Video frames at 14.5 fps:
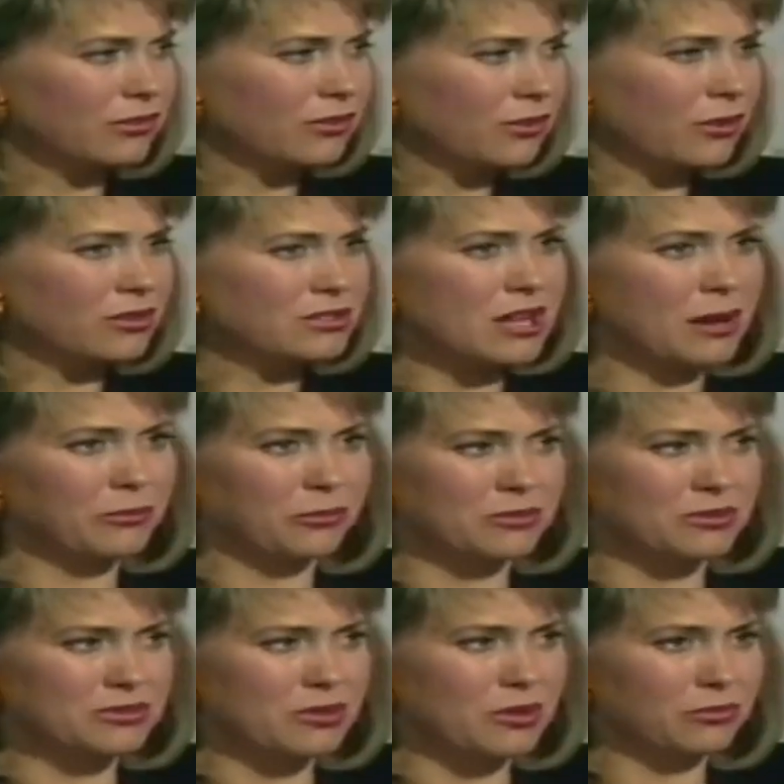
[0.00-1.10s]
And there are times
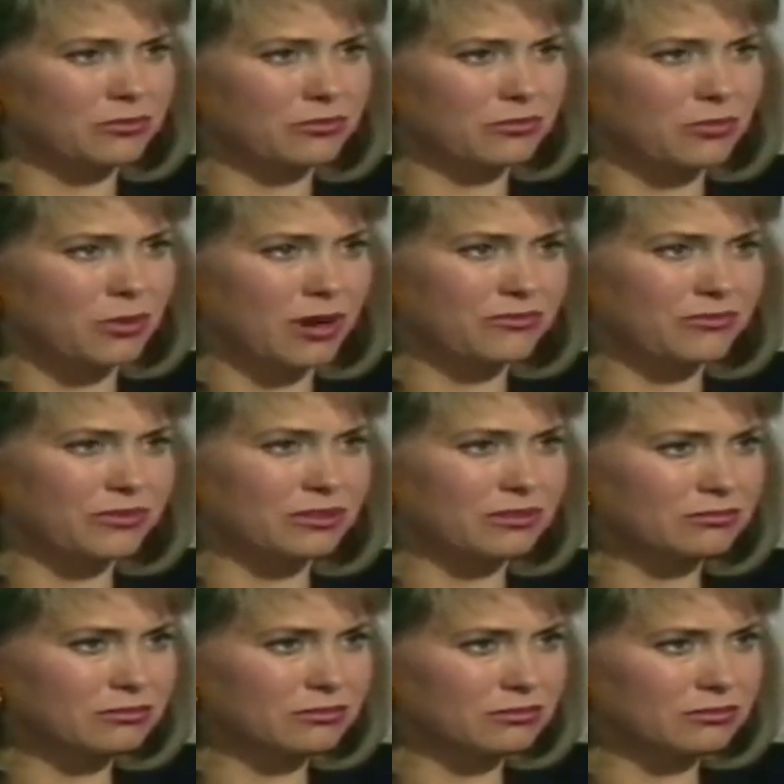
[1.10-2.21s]
when you don't quite
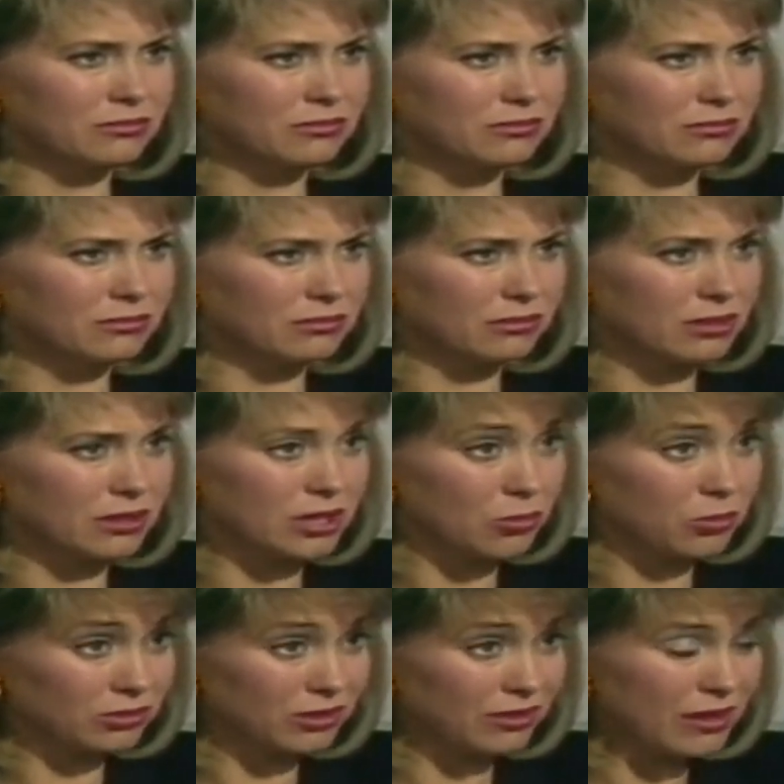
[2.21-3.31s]
feel
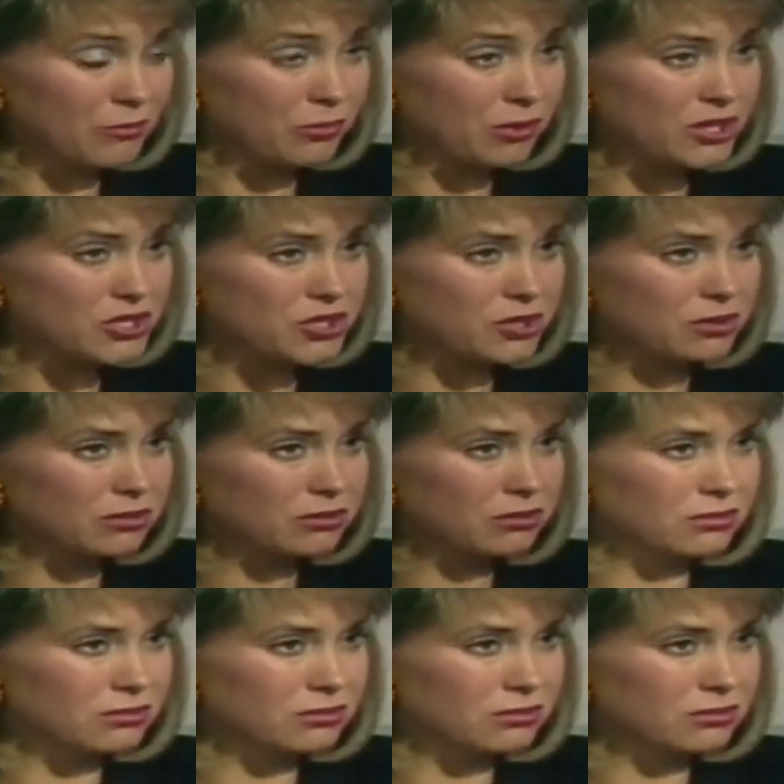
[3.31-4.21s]
equal to that pressure?